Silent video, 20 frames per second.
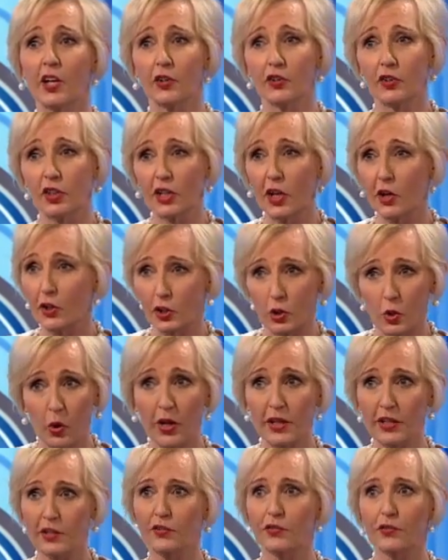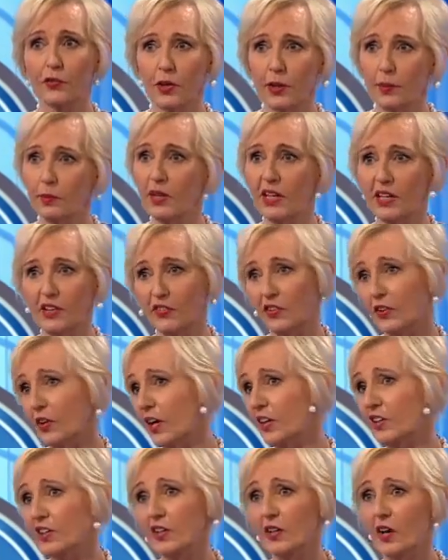to go to quite extreme lengths, and
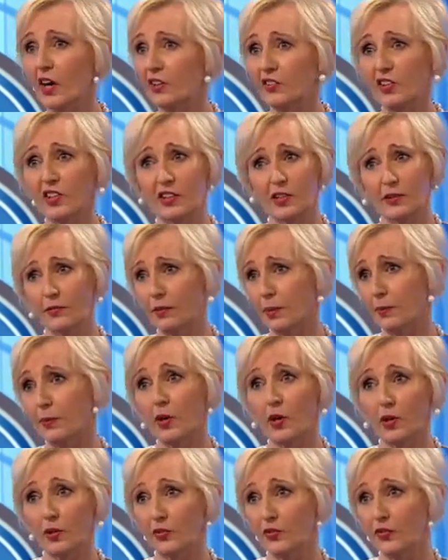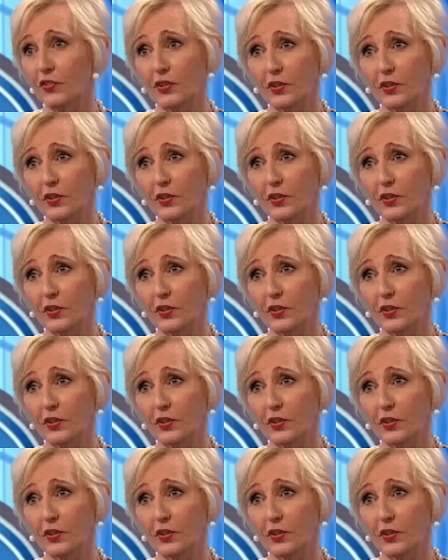I ticked every box.